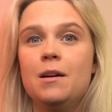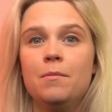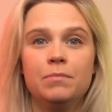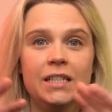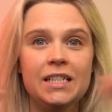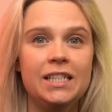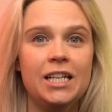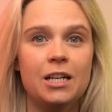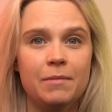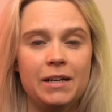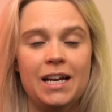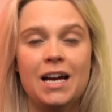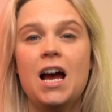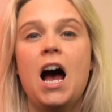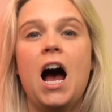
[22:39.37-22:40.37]
Please hear
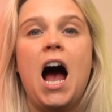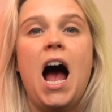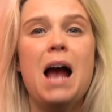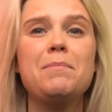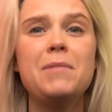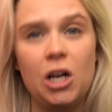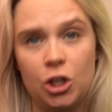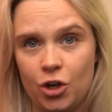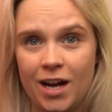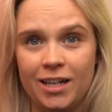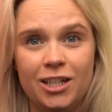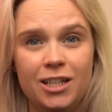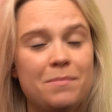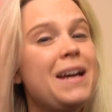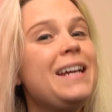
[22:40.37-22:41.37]
me. I'm not trying to
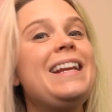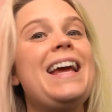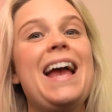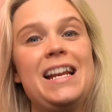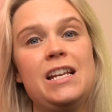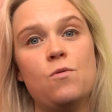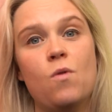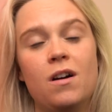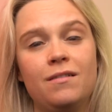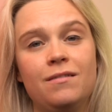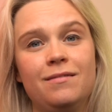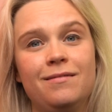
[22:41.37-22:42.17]
debate anyone.